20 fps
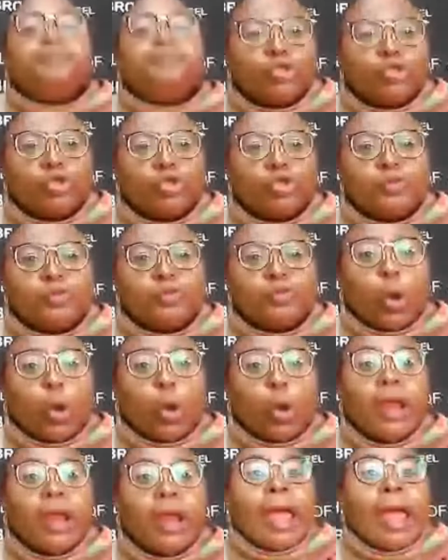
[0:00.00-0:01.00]

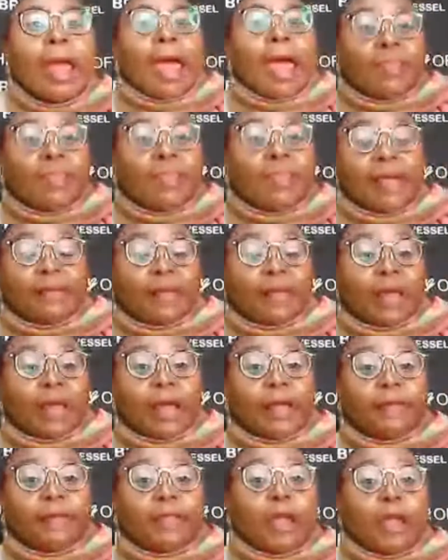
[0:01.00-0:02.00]
tombstone, and
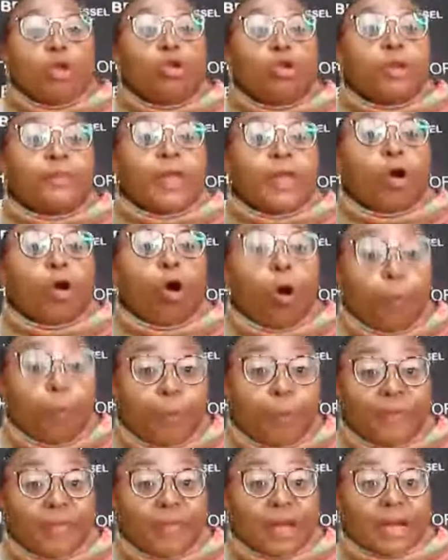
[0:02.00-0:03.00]
they
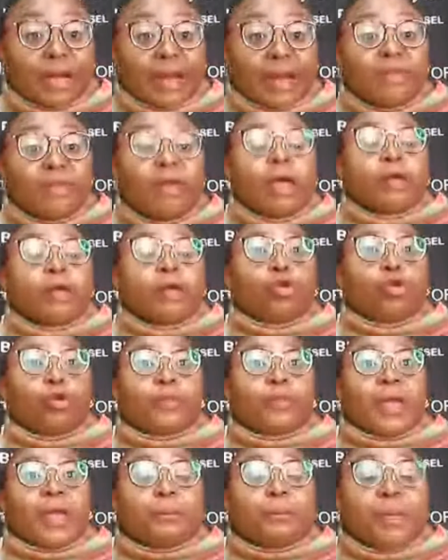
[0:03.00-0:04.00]
open the grave,
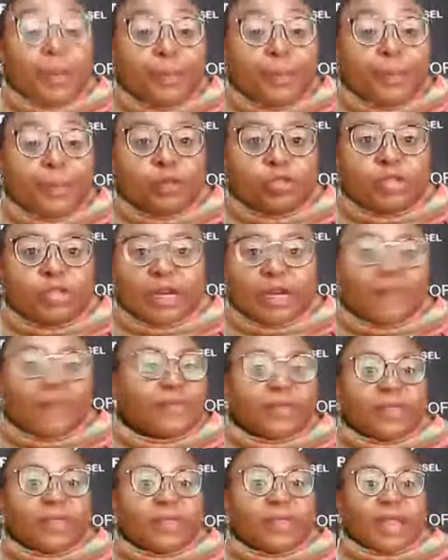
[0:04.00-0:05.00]
they peep into the grave
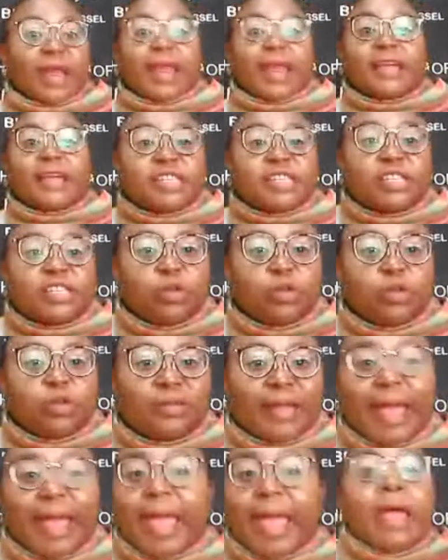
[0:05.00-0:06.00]
and they realize he's not
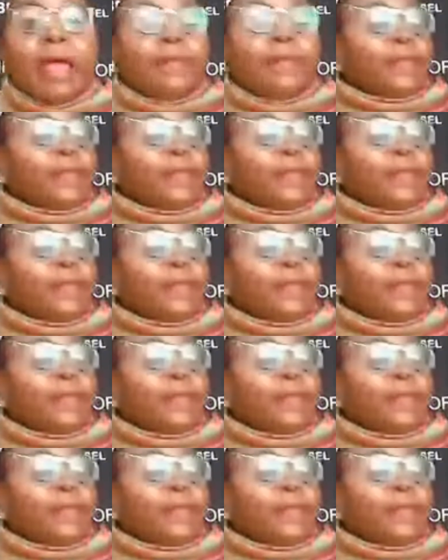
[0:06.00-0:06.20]
there.